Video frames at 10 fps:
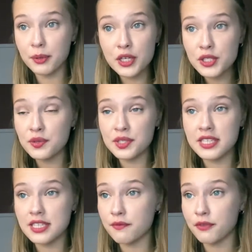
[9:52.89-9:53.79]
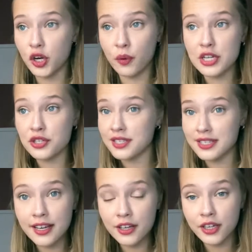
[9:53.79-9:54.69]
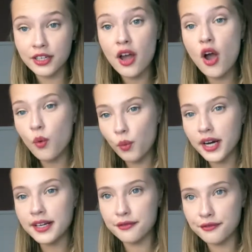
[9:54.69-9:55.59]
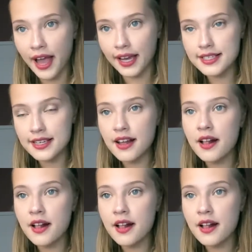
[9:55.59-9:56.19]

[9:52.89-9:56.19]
personal system for Croatian statehood were in effect.